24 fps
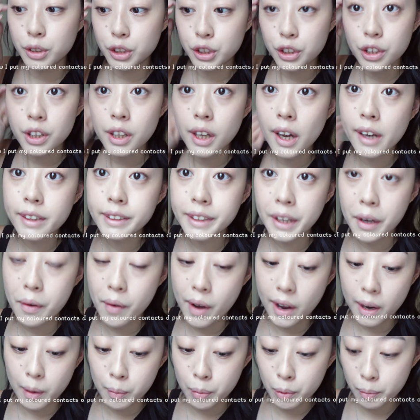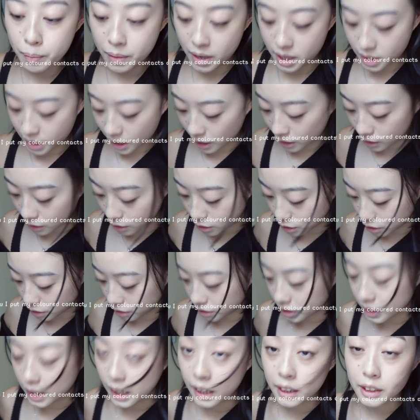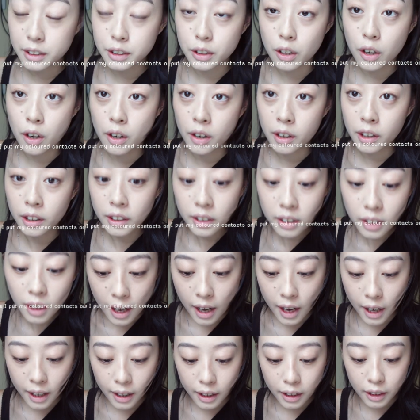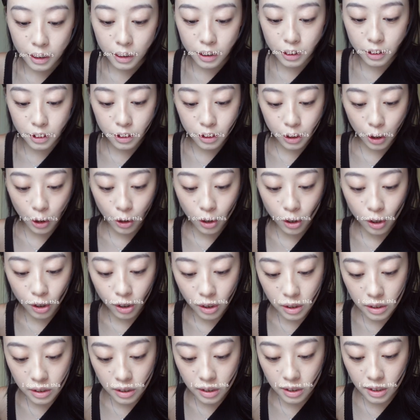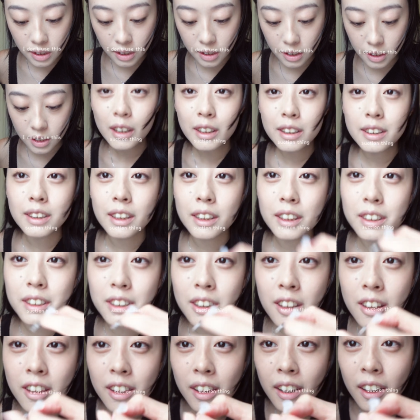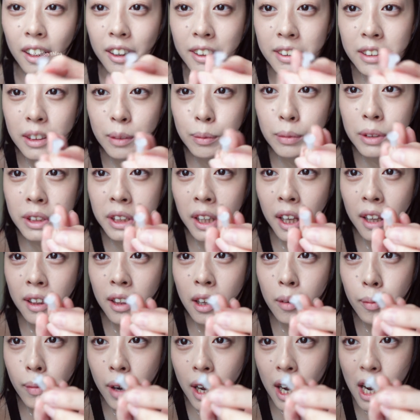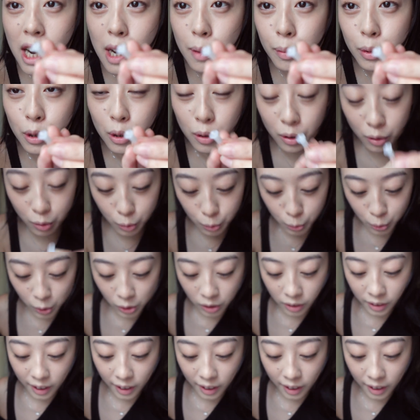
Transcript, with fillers: show you guys how I put my color contacts on. I don't use this suction thing because I'm scared that my eyeball will